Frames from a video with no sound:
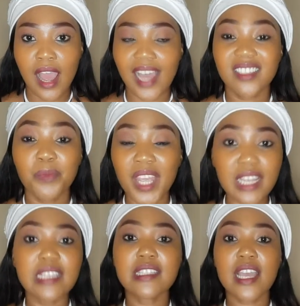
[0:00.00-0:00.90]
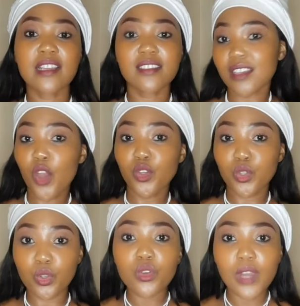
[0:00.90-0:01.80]
I speak these things
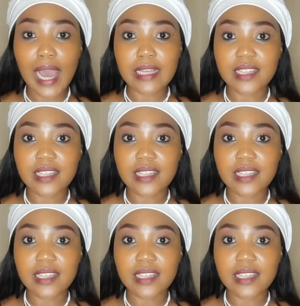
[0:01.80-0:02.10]
to you guys.